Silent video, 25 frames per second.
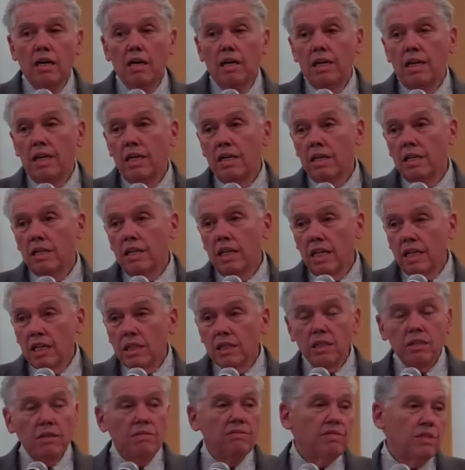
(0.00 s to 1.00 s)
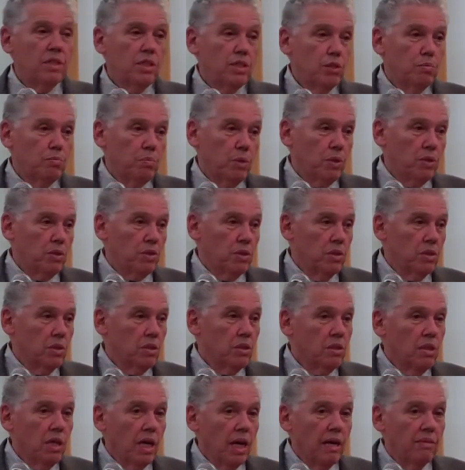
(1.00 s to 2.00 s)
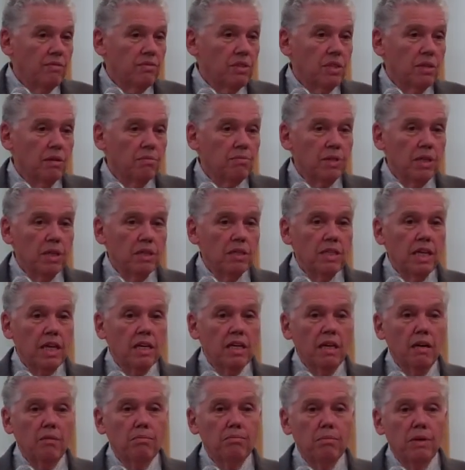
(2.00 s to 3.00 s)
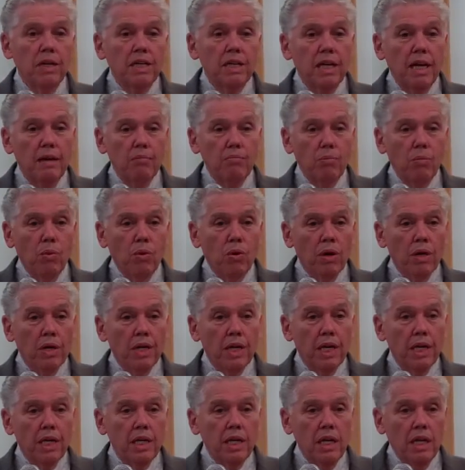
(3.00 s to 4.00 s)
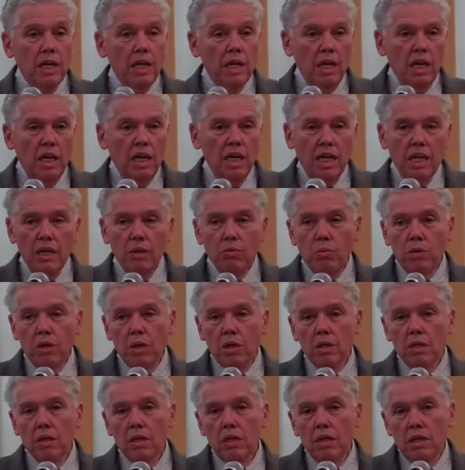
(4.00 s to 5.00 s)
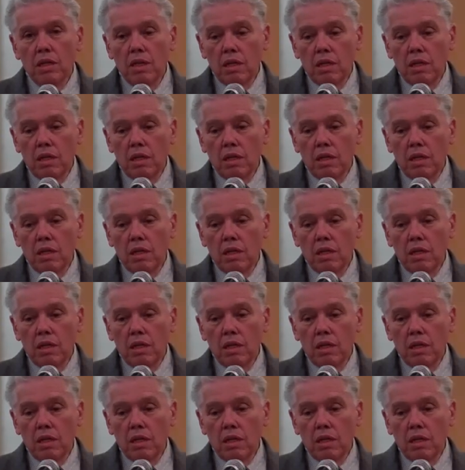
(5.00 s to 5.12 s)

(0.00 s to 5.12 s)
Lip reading: in each of these persons' lives, something that come Monday morning, they will